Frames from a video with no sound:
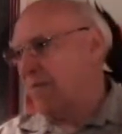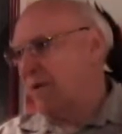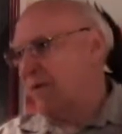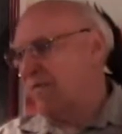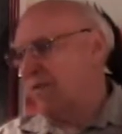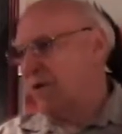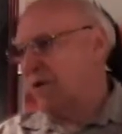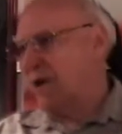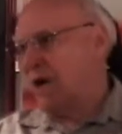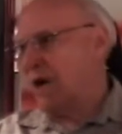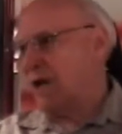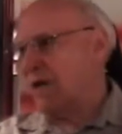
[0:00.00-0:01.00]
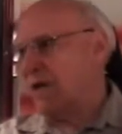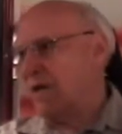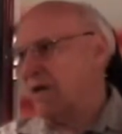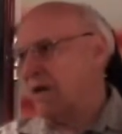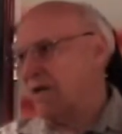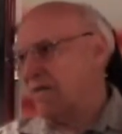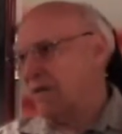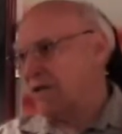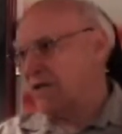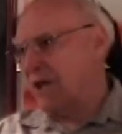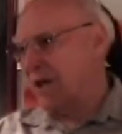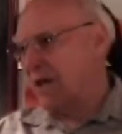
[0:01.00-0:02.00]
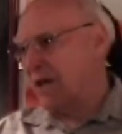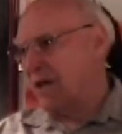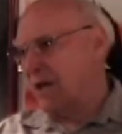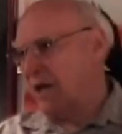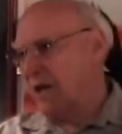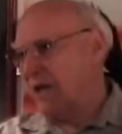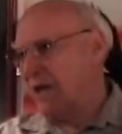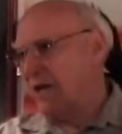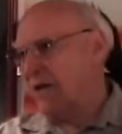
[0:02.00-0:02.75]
Before dark of the second night,